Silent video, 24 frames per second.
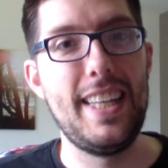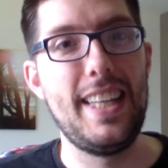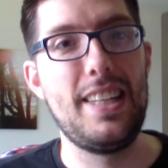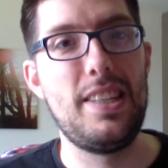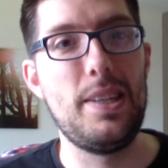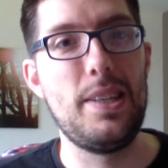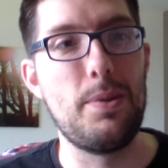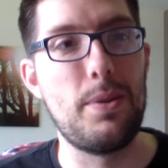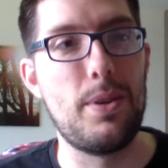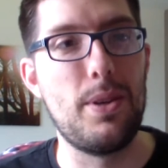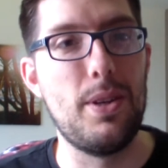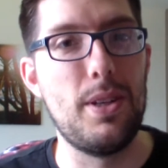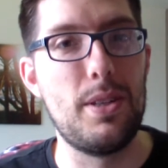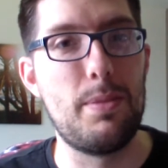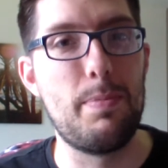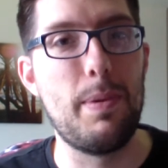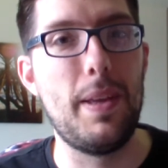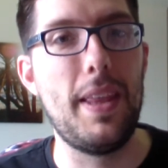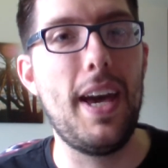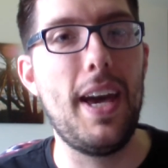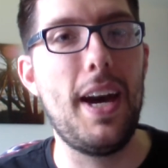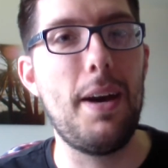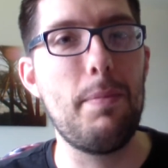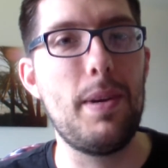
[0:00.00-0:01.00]
that's how it goes.
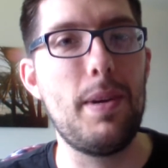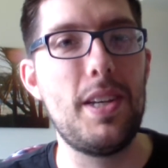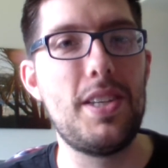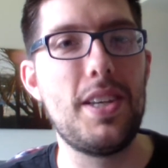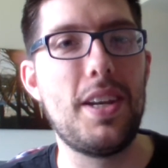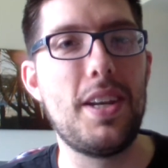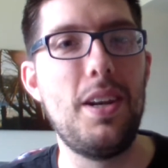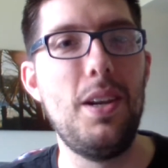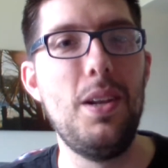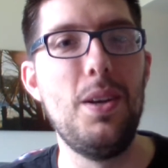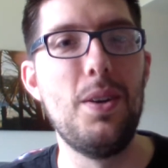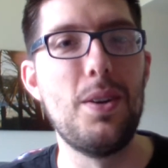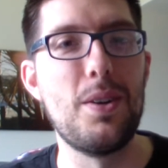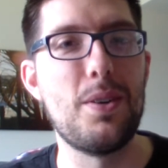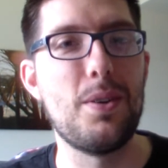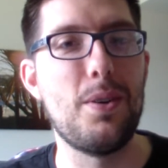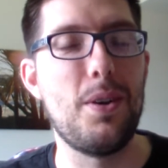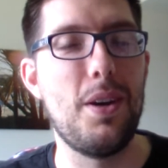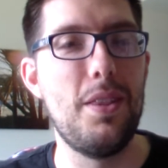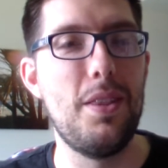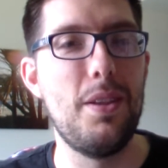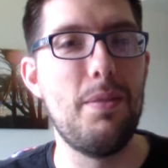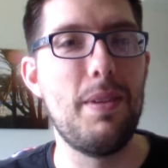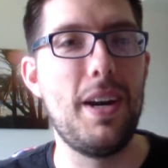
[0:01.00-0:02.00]
But they had my channel
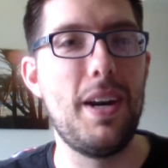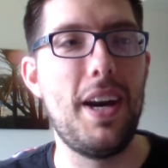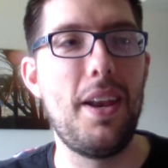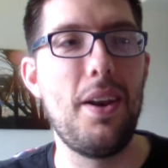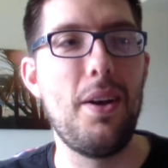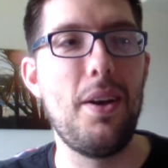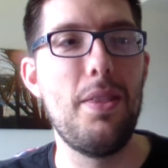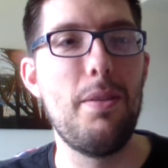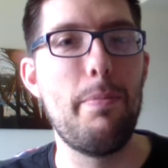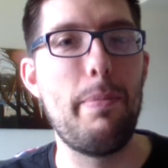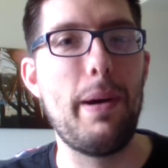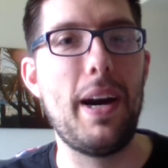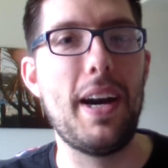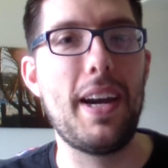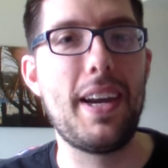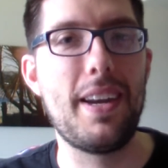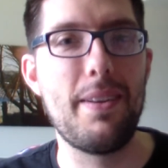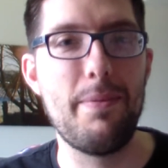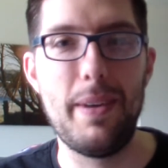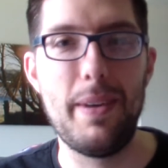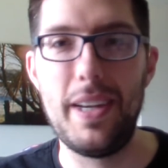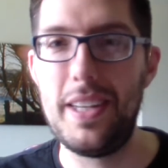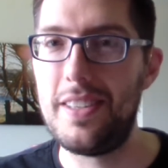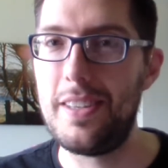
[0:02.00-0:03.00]
logo on them, and on the
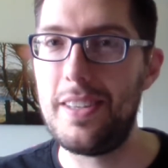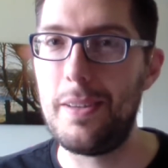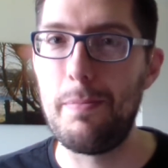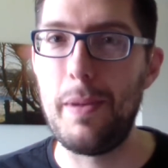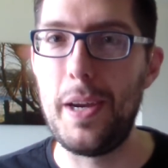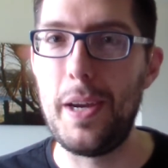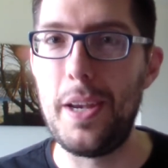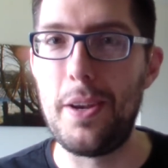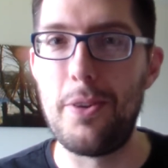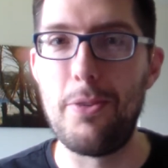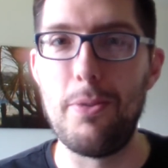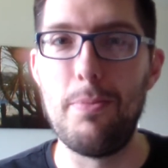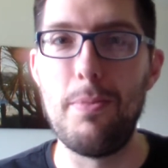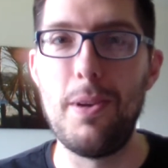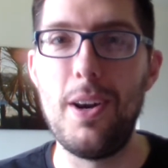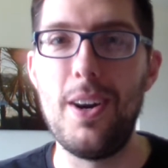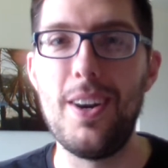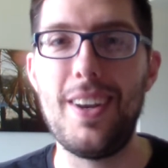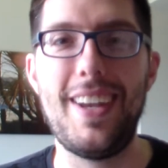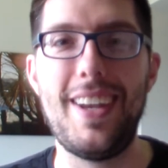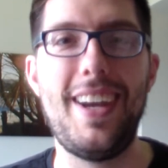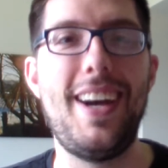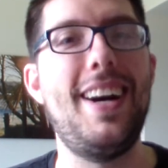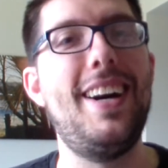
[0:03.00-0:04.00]
back mine said Mighty
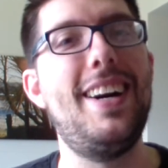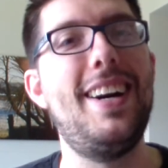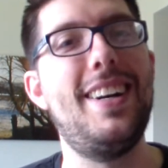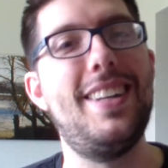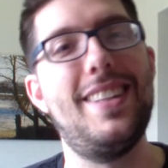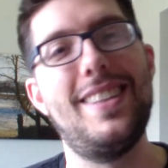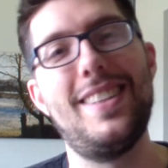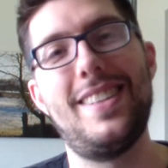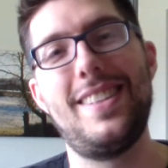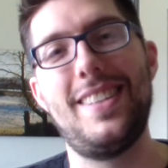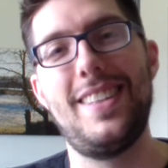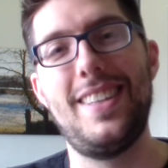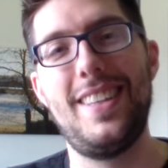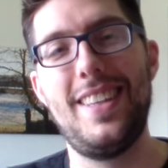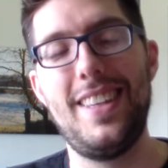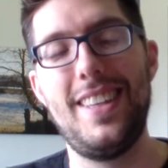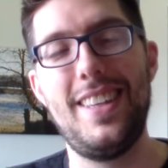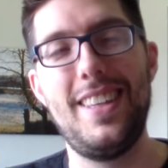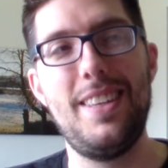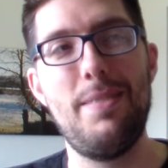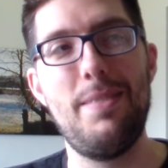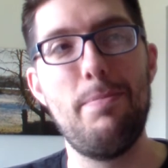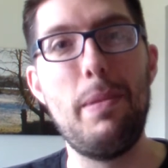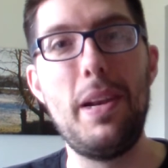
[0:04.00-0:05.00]
Grimlock and
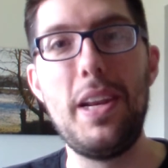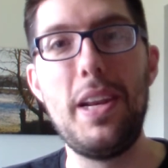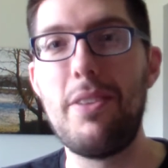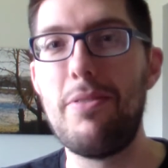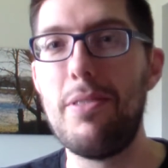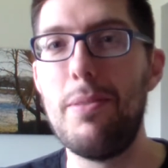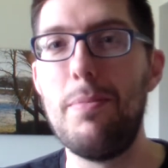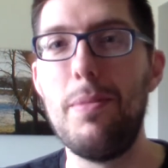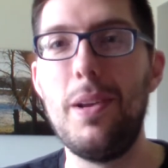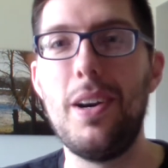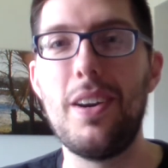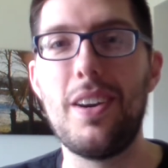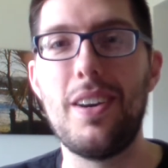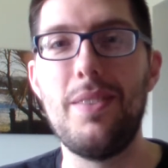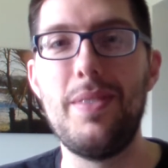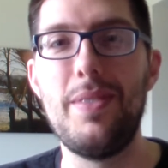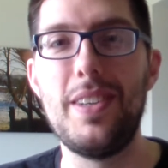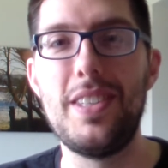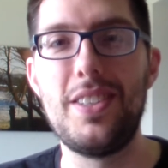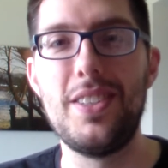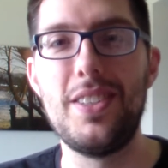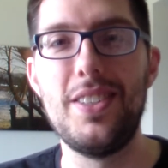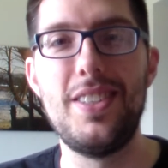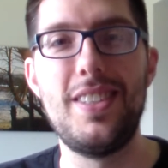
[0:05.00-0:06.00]
Mini Grimlock on
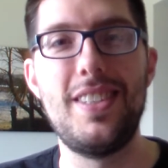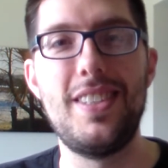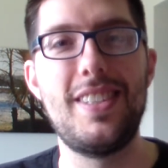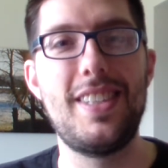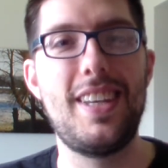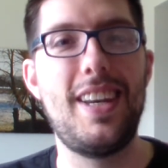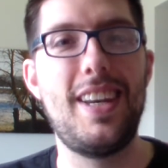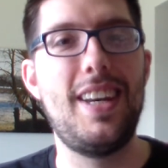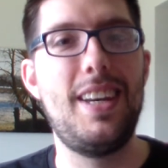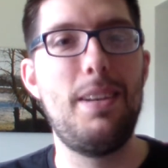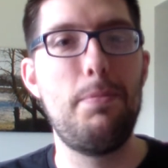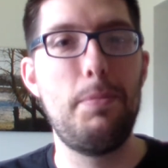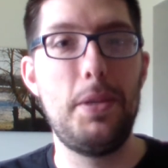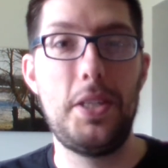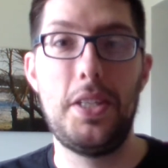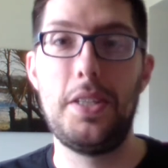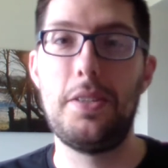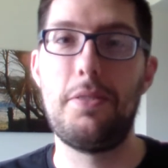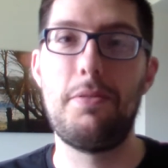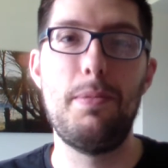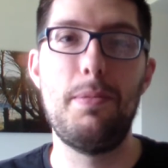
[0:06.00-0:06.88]
my son's and Mrs.